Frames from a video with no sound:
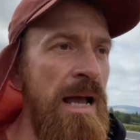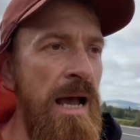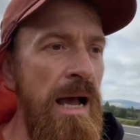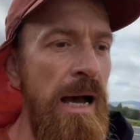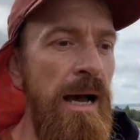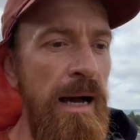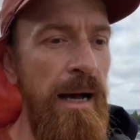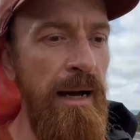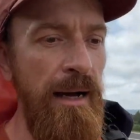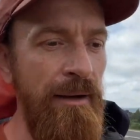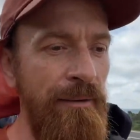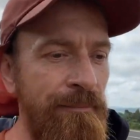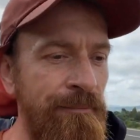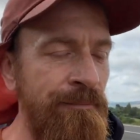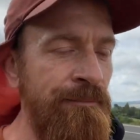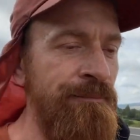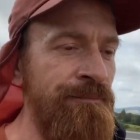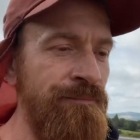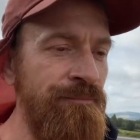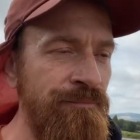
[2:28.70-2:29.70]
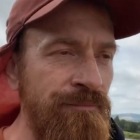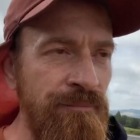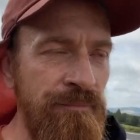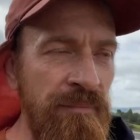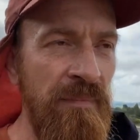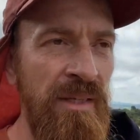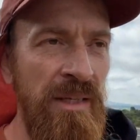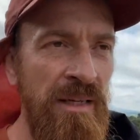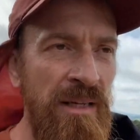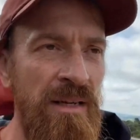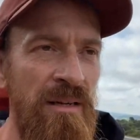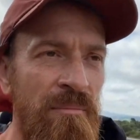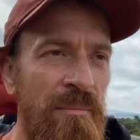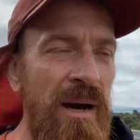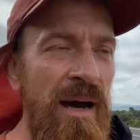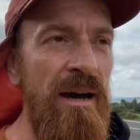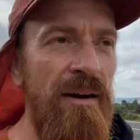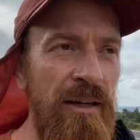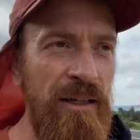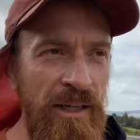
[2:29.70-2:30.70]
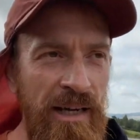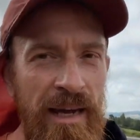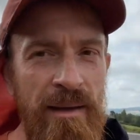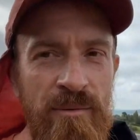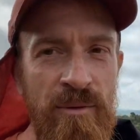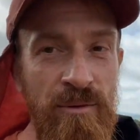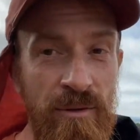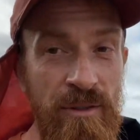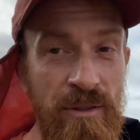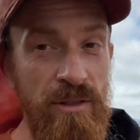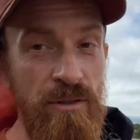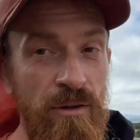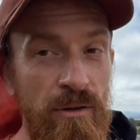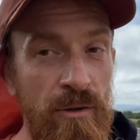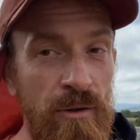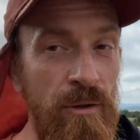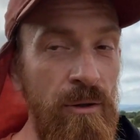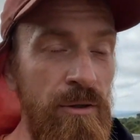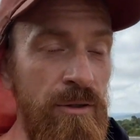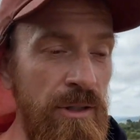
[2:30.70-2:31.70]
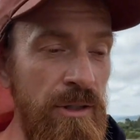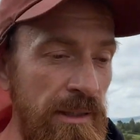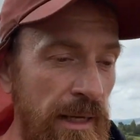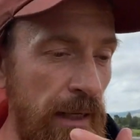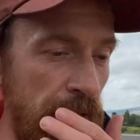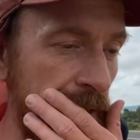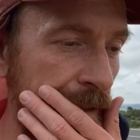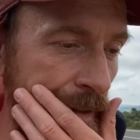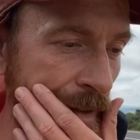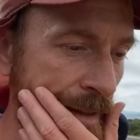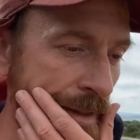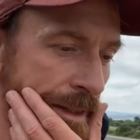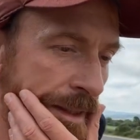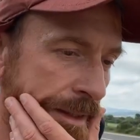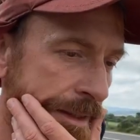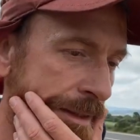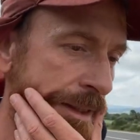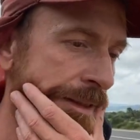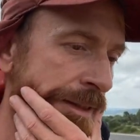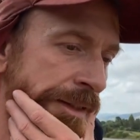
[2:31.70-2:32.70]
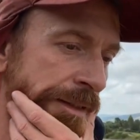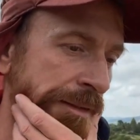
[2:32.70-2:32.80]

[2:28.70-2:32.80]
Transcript: But I came to this conclusion actually that